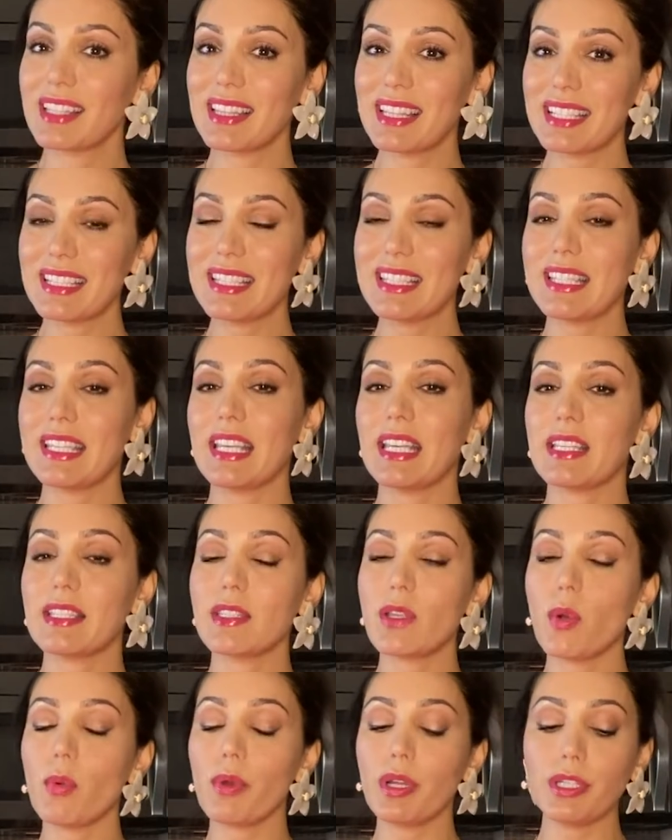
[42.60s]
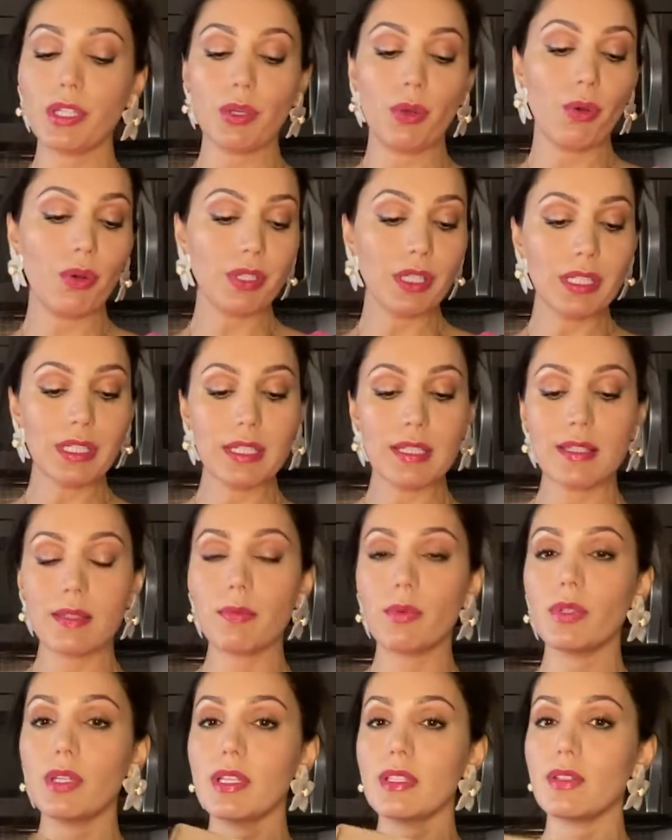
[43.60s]
let's see. So when you order these
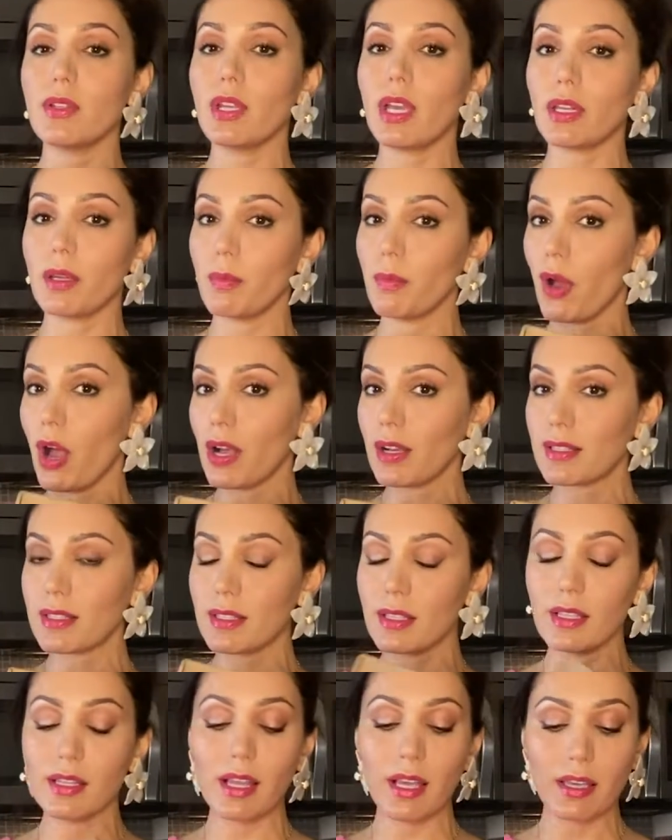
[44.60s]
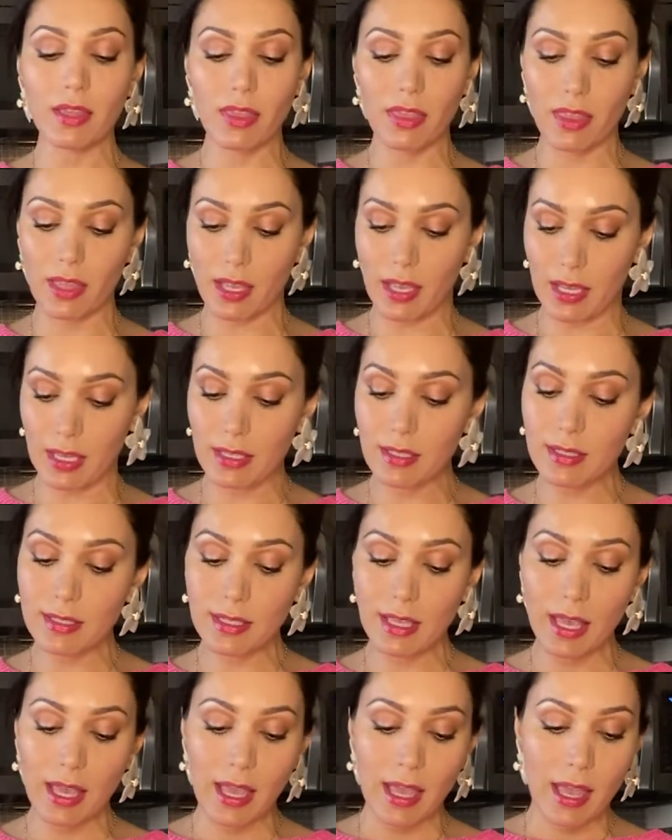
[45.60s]
smoothies, you get a box like this,
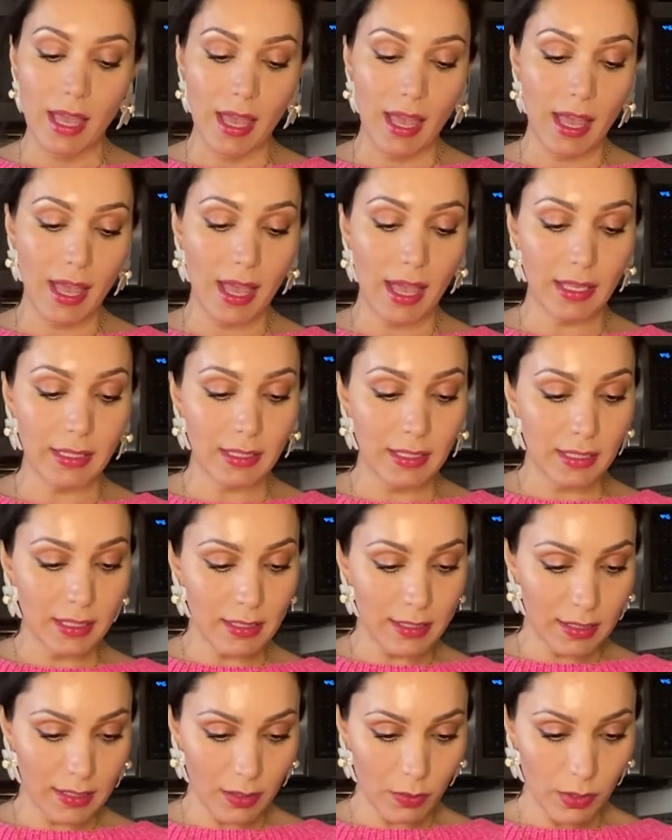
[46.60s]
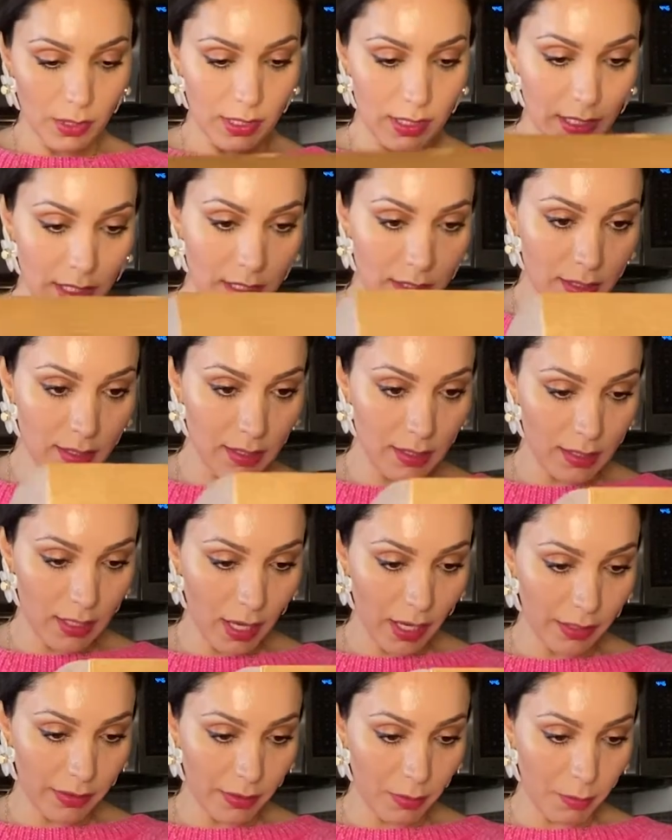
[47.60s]
and let's see what's
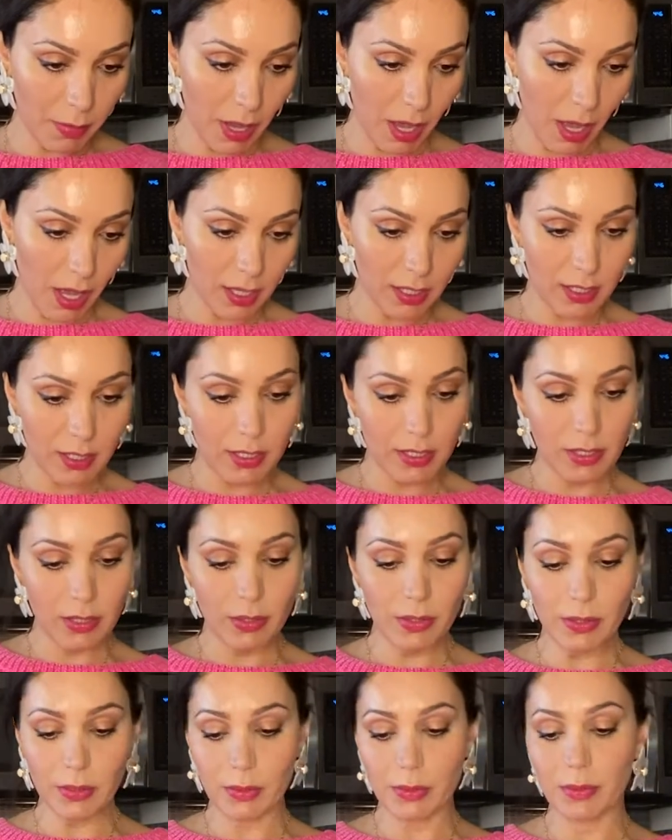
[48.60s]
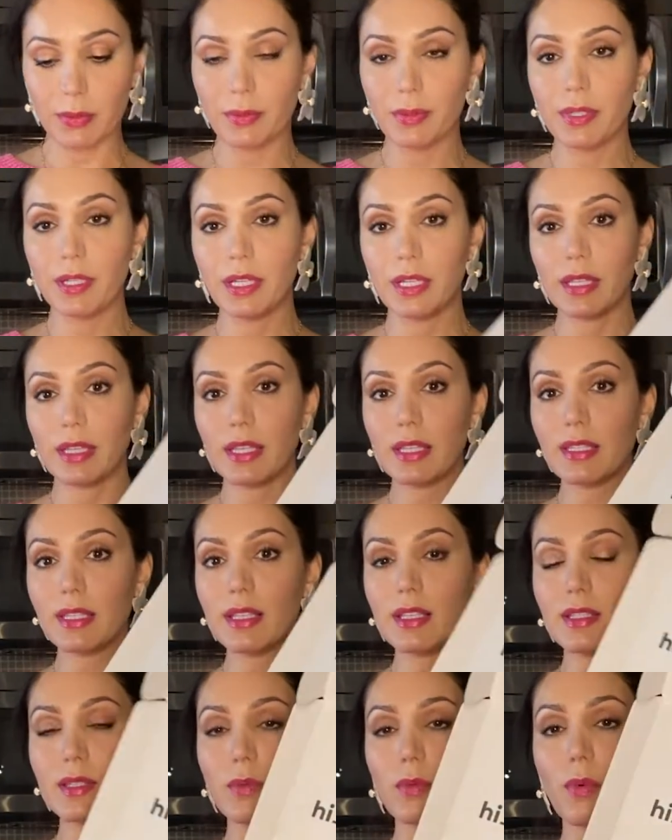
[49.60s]
inside the box. Ooh, this
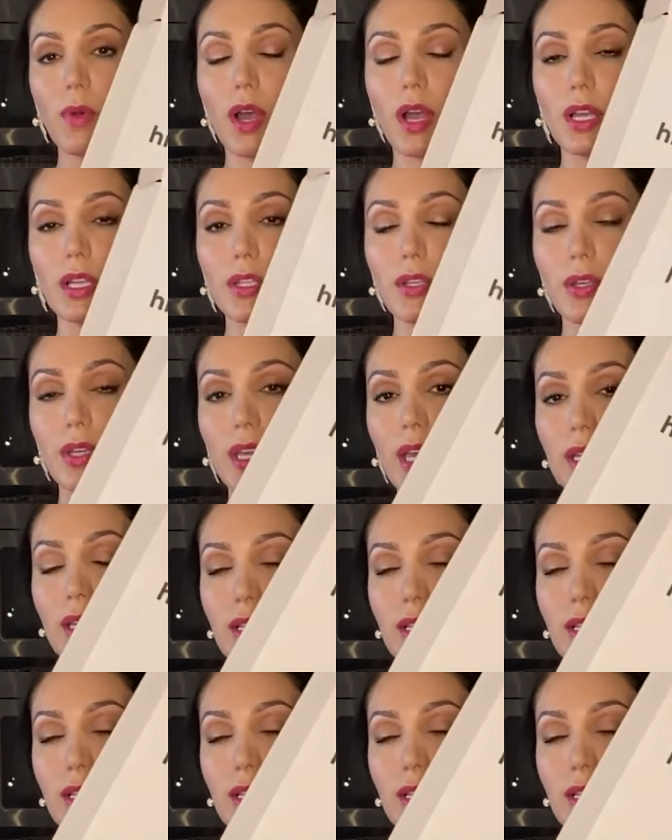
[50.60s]
is what you get